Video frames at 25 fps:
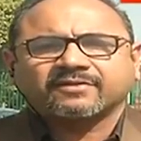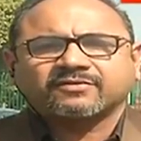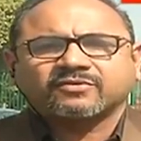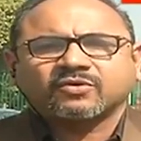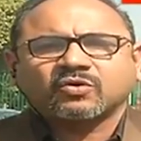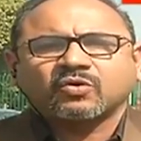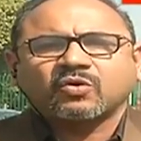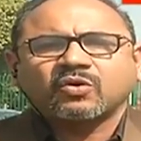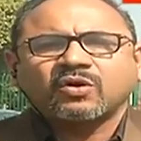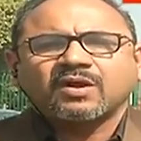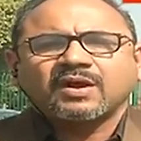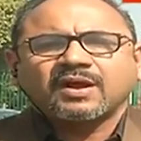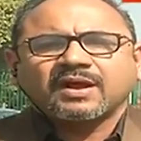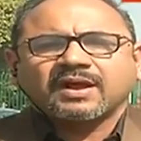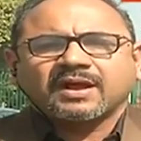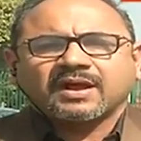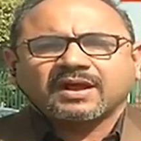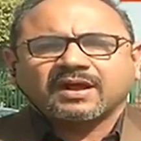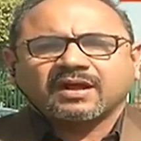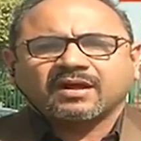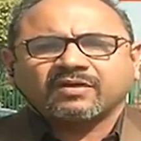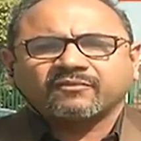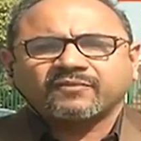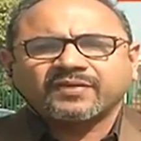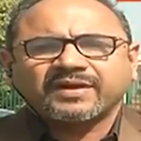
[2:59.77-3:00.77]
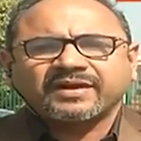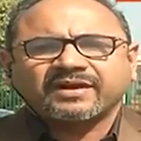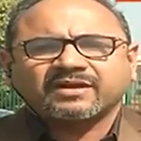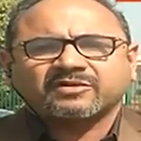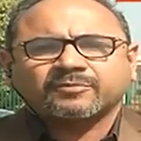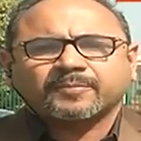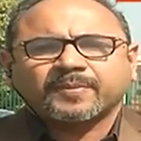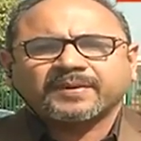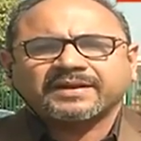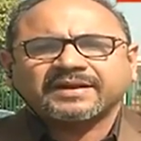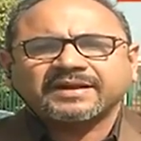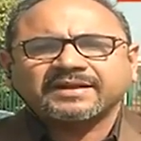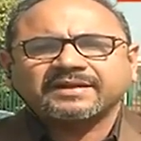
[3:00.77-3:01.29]
So we are
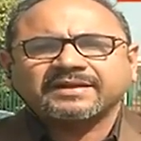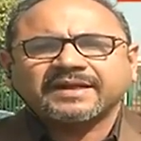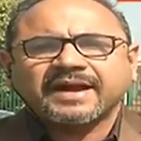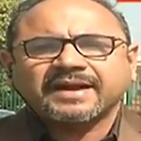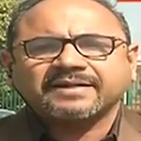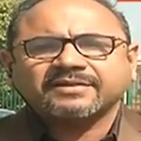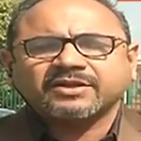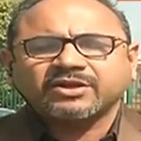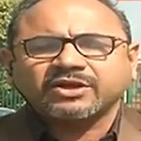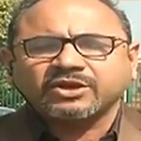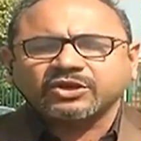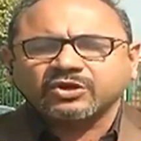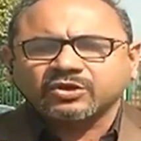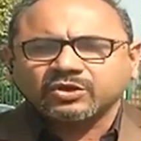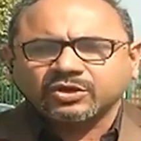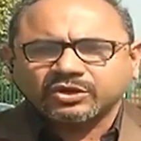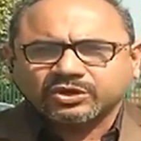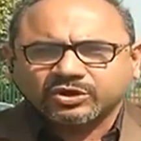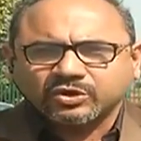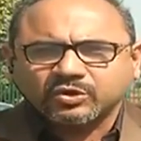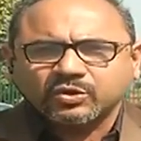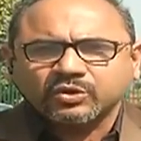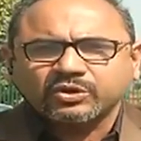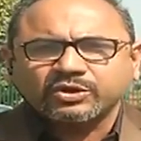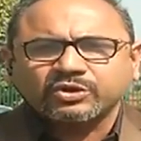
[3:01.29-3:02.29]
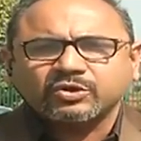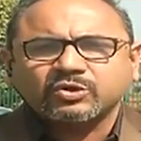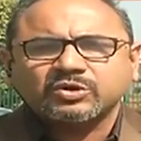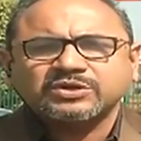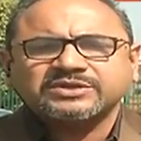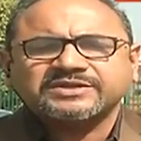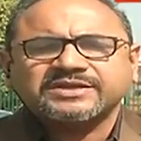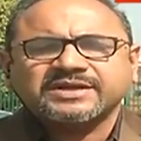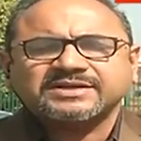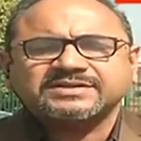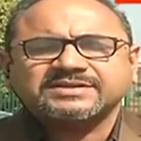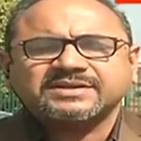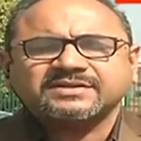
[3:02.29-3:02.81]
expecting that the 2 new
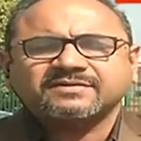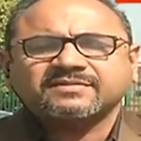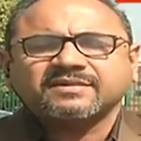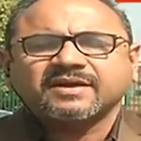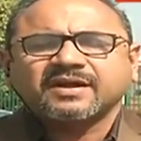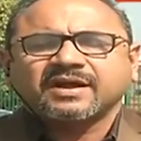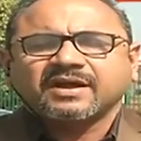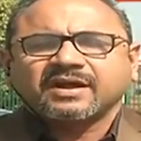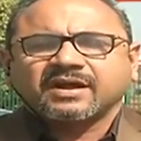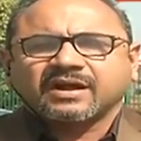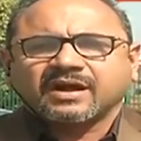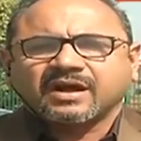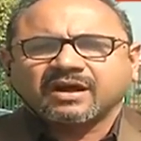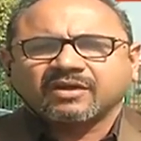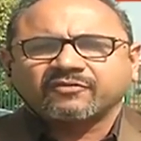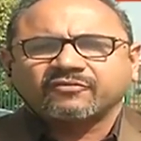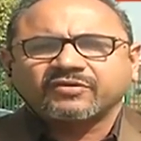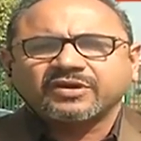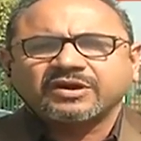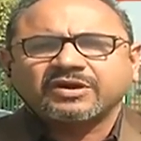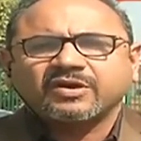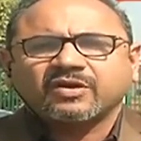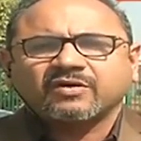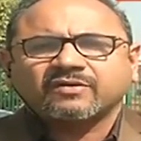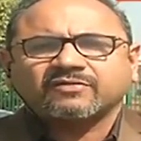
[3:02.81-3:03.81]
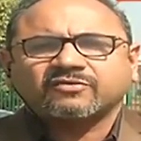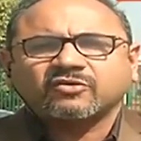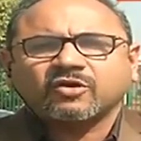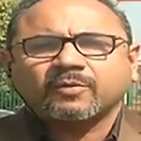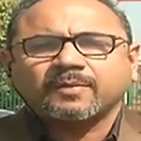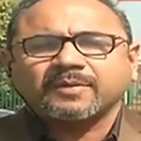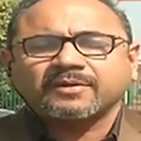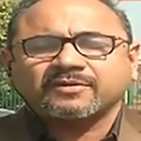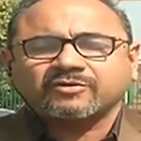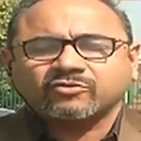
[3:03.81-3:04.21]
judges will also be